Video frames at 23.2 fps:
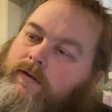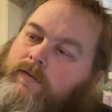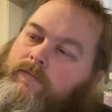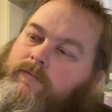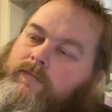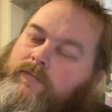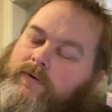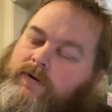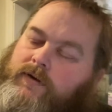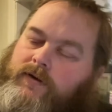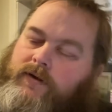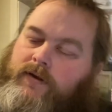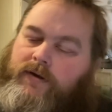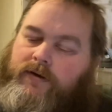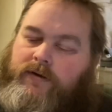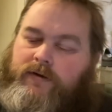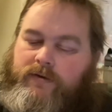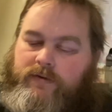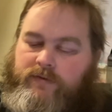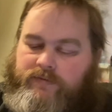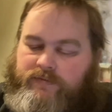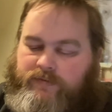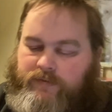but it kind
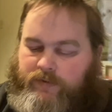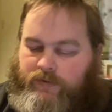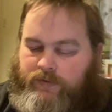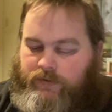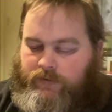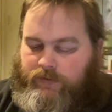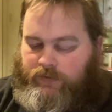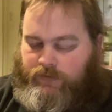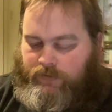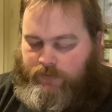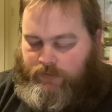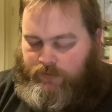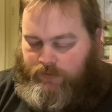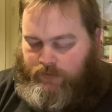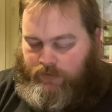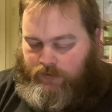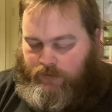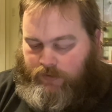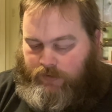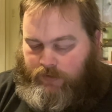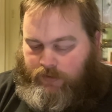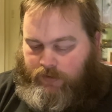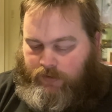of looks
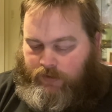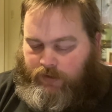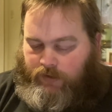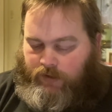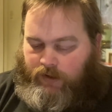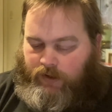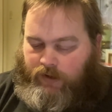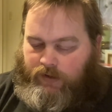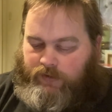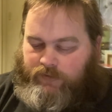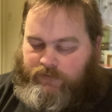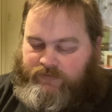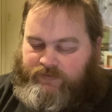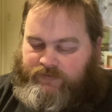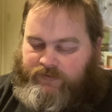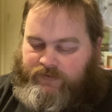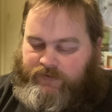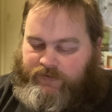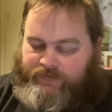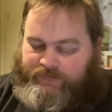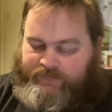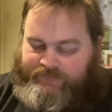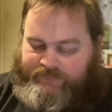and it's a
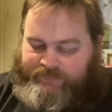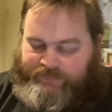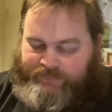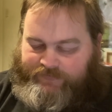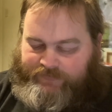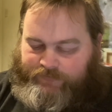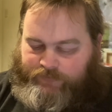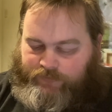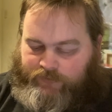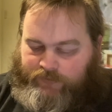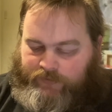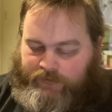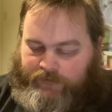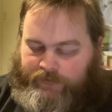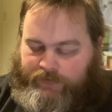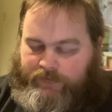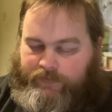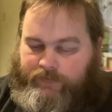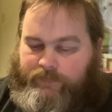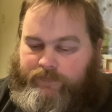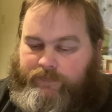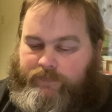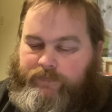nice ditty one.
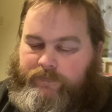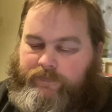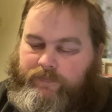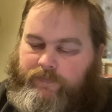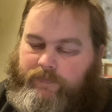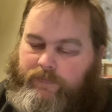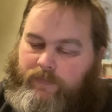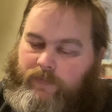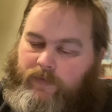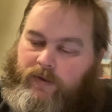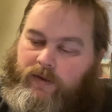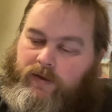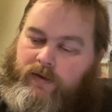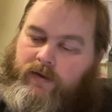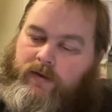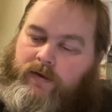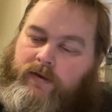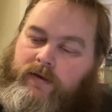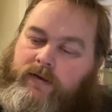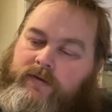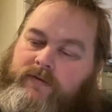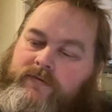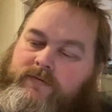
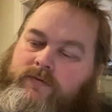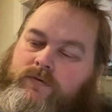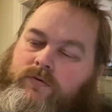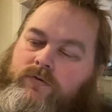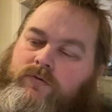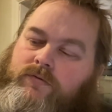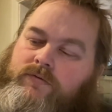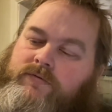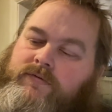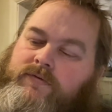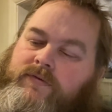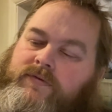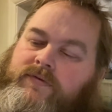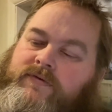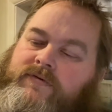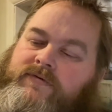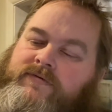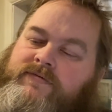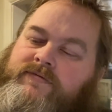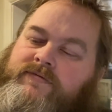It's called The